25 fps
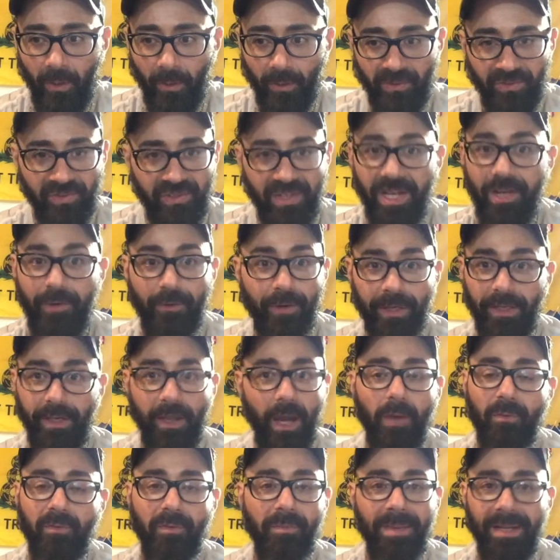secret
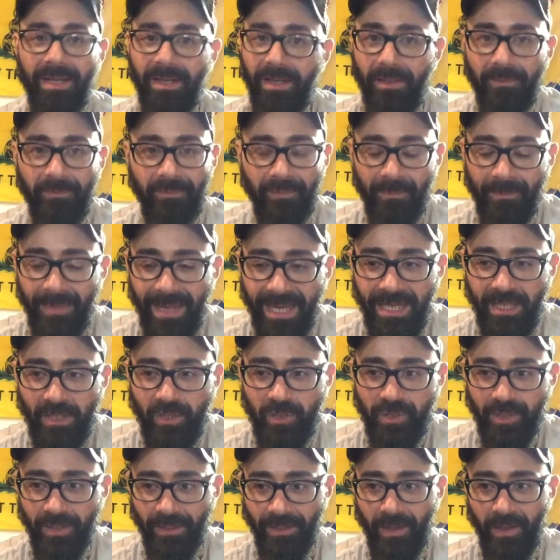government
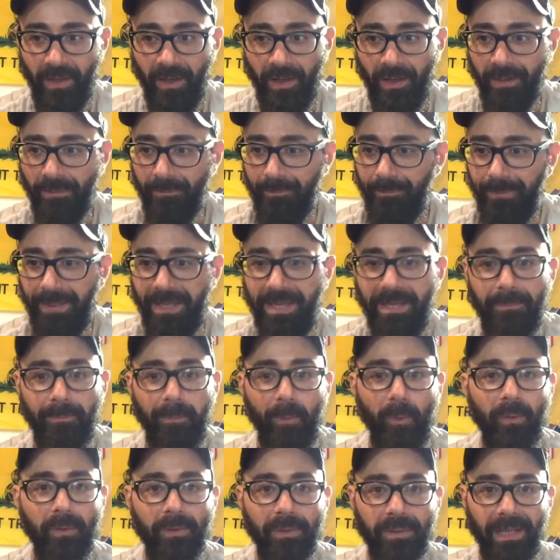information,
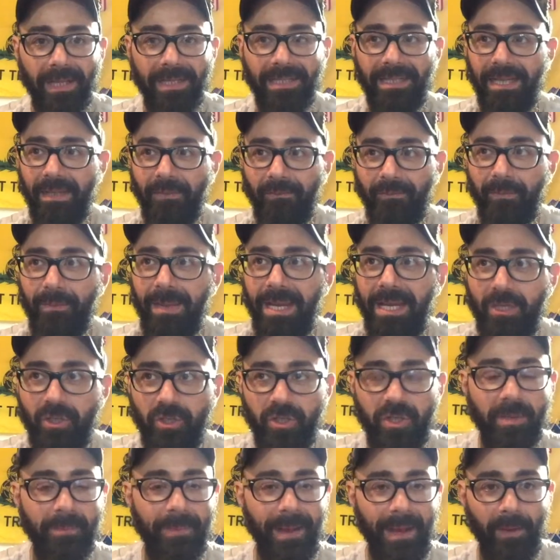people, like
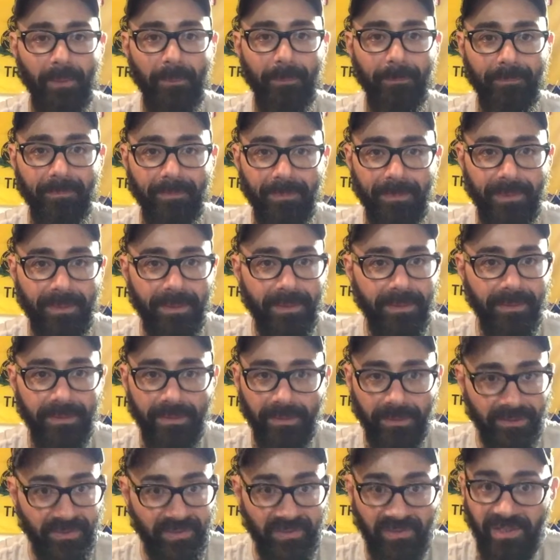information about
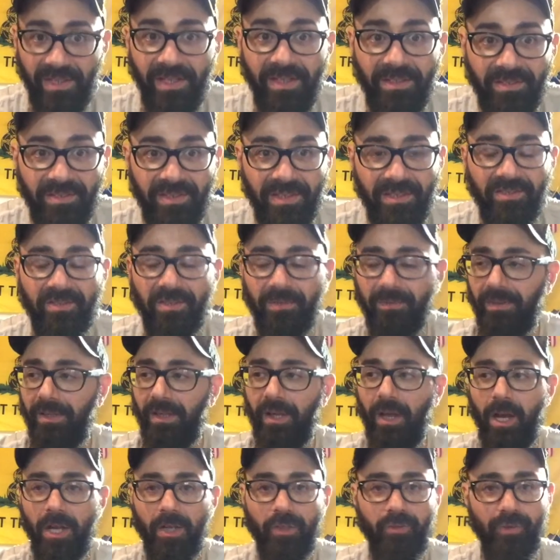citizens of the
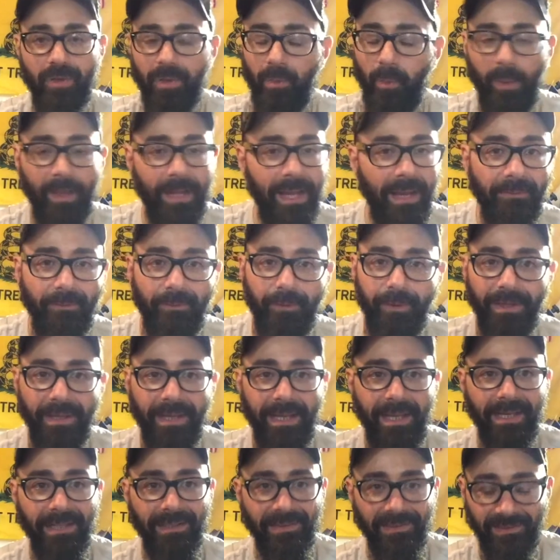country, whatever it
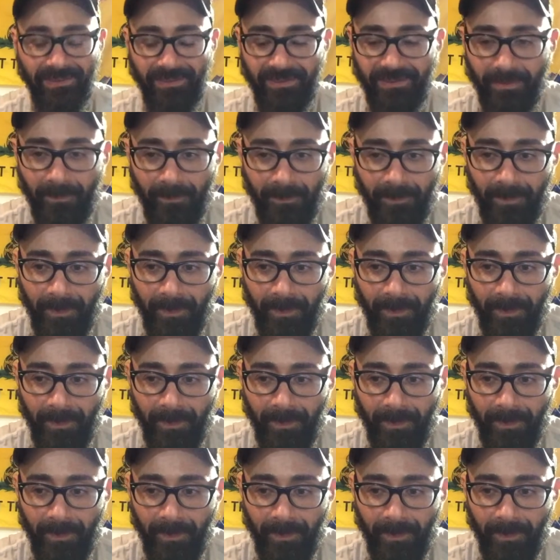is,